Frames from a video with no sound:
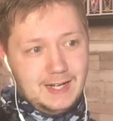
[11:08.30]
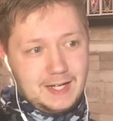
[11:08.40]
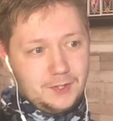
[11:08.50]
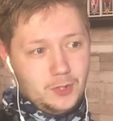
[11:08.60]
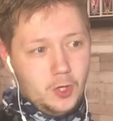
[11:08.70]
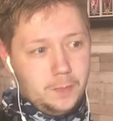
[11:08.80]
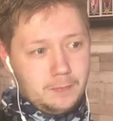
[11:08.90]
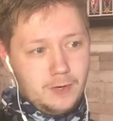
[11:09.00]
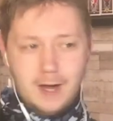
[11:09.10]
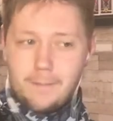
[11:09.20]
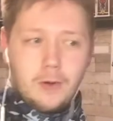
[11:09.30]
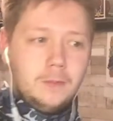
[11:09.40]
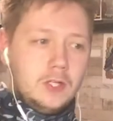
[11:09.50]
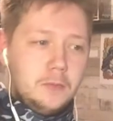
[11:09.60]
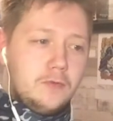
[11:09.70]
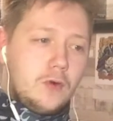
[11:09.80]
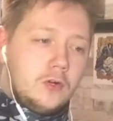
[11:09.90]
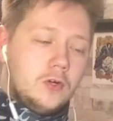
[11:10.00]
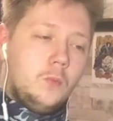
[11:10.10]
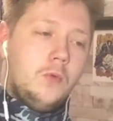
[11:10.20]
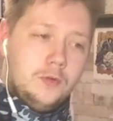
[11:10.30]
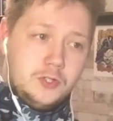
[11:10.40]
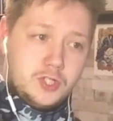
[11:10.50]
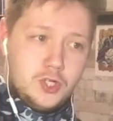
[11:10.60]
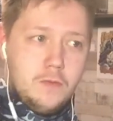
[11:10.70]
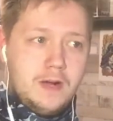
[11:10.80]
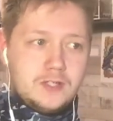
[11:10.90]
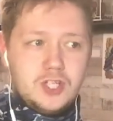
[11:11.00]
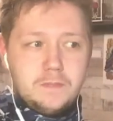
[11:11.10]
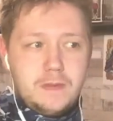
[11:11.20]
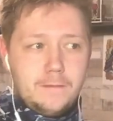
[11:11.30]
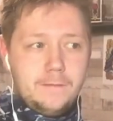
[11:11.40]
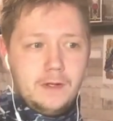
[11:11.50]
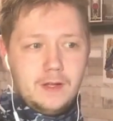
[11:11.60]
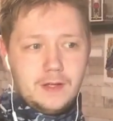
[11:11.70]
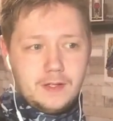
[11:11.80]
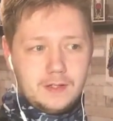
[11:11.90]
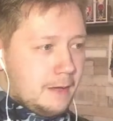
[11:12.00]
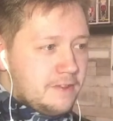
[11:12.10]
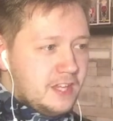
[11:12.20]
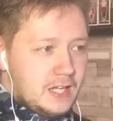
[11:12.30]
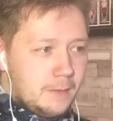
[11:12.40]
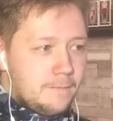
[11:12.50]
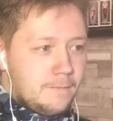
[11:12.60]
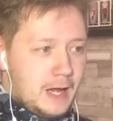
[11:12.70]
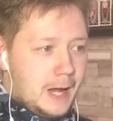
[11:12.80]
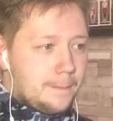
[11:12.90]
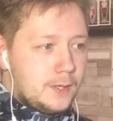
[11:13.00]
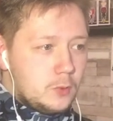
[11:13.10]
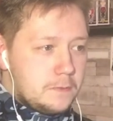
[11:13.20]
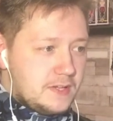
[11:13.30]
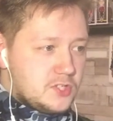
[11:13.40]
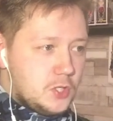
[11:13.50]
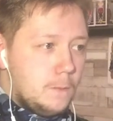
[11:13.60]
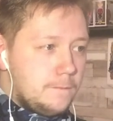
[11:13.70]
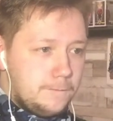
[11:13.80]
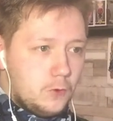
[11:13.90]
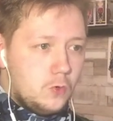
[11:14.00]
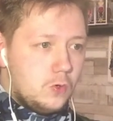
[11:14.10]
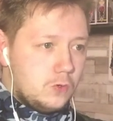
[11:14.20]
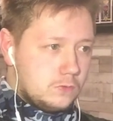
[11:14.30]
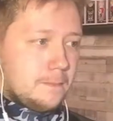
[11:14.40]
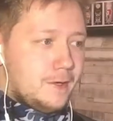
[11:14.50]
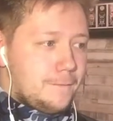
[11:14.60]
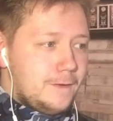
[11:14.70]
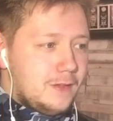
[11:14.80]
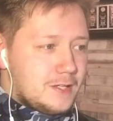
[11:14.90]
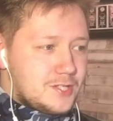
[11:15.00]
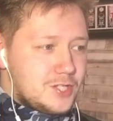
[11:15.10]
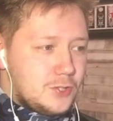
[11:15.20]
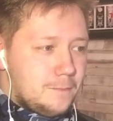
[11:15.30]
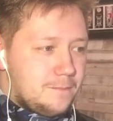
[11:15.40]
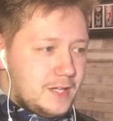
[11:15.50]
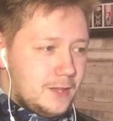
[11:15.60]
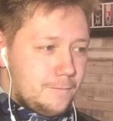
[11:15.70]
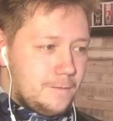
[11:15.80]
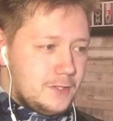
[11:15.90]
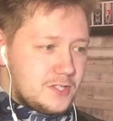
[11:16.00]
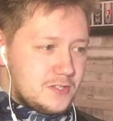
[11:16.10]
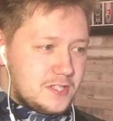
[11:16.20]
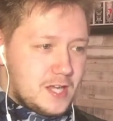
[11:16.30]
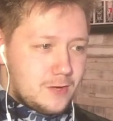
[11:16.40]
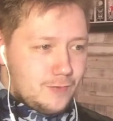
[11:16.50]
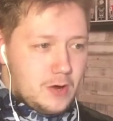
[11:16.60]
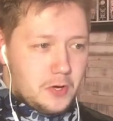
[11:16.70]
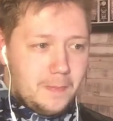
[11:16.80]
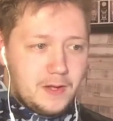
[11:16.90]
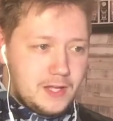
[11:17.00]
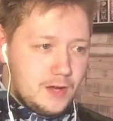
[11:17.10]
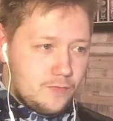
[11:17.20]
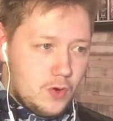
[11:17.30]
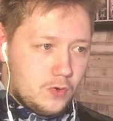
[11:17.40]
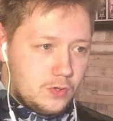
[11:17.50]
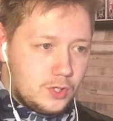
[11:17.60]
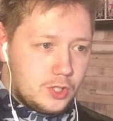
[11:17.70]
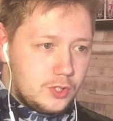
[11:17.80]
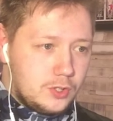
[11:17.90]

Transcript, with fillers: can only hope I'm right. I'm probably going to be wrong on one or two matches, but I think I'm happy with my top four. But I feel like some in the first and second round I might get wrong.